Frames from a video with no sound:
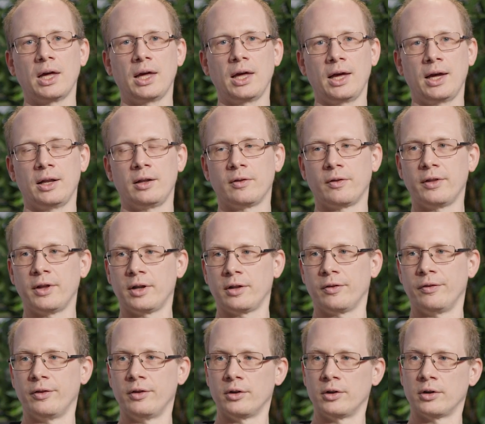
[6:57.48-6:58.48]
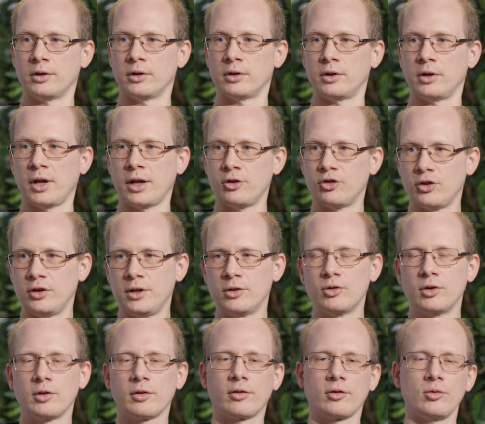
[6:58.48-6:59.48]
and that the
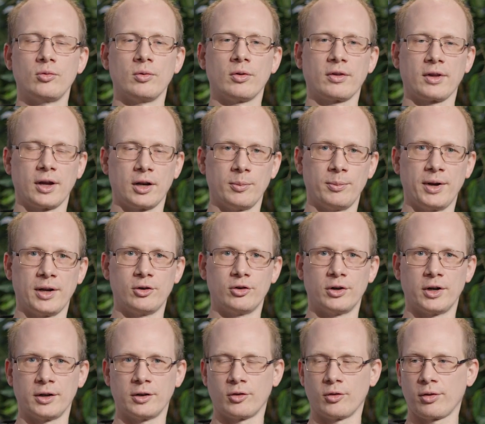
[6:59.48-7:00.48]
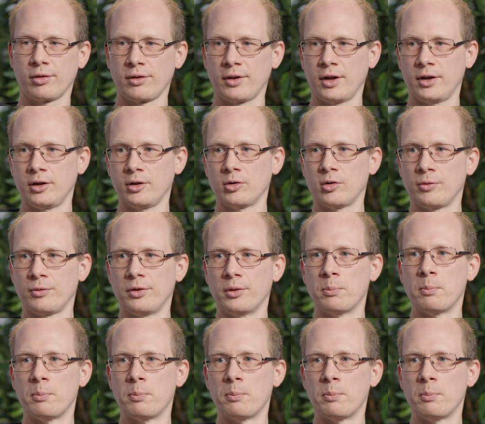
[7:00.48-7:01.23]
engineering students get a better understanding of the